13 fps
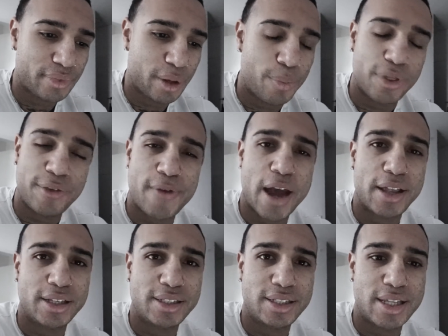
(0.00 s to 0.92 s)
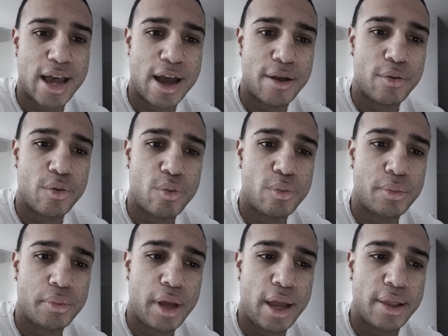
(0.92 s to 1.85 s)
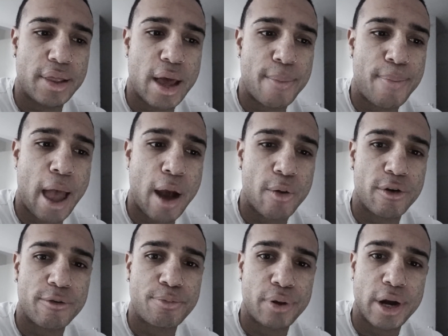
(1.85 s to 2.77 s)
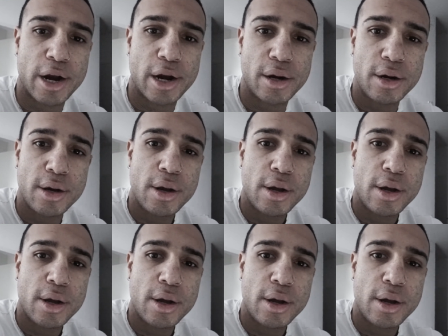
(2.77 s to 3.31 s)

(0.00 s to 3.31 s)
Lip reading: but the fact is that in that power of prayer,